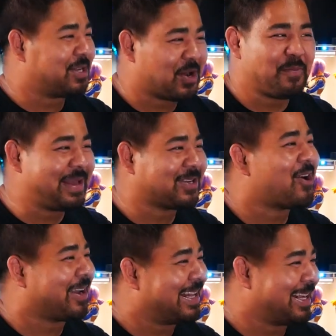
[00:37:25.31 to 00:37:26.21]
Don't be a
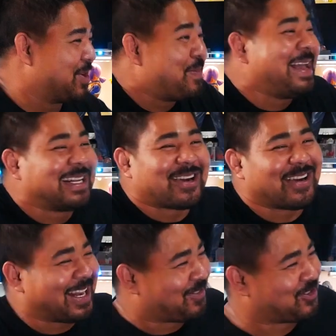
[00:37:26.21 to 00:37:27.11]
target. Like you're being a
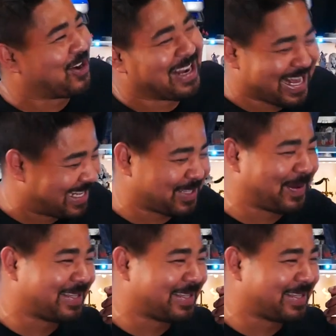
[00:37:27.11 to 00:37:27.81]
target if you're trying. Yeah, it doesn't make